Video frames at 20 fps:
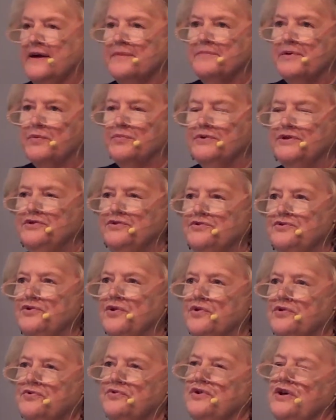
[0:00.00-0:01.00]
But when you
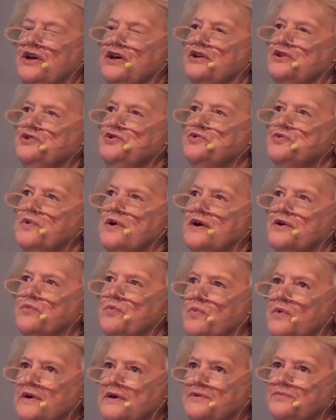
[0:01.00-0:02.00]
know you
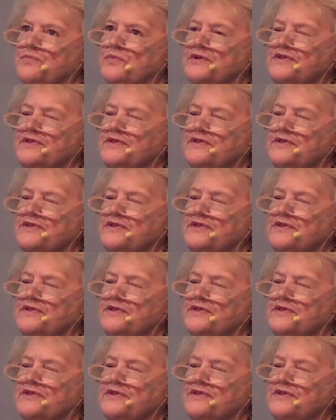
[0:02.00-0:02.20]
are one